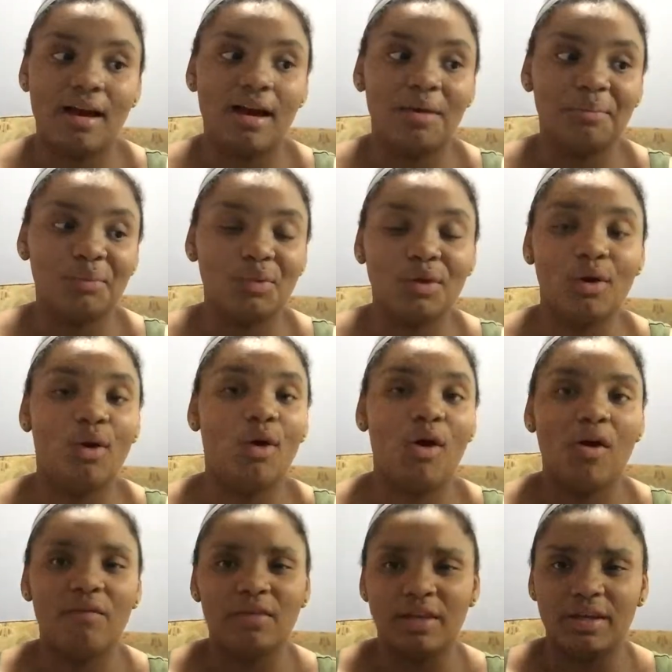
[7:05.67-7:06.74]
more
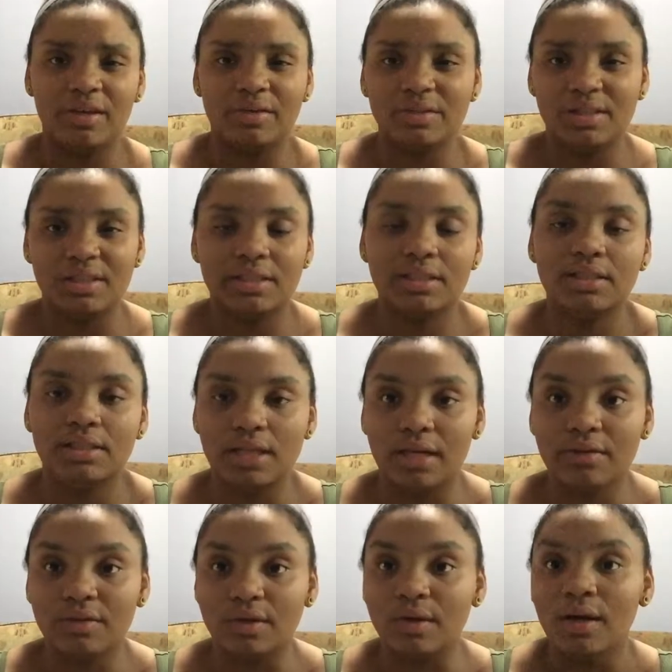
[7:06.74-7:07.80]
haul videos just in
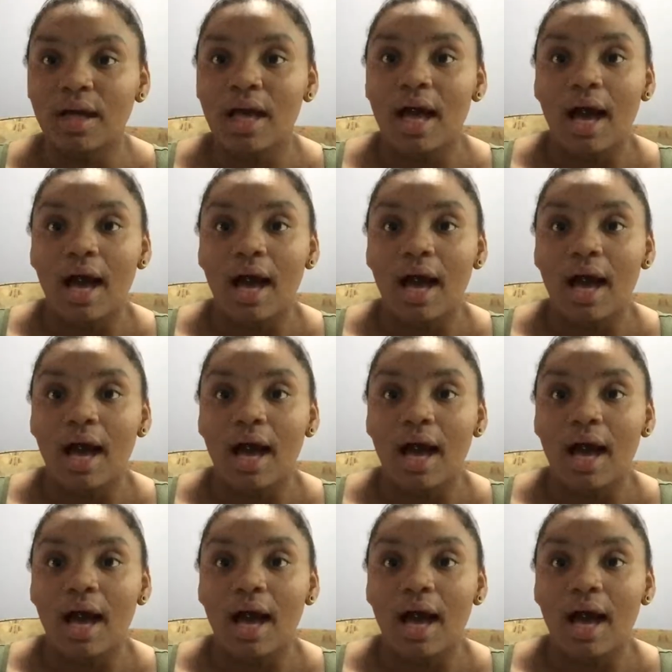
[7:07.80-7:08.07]
general,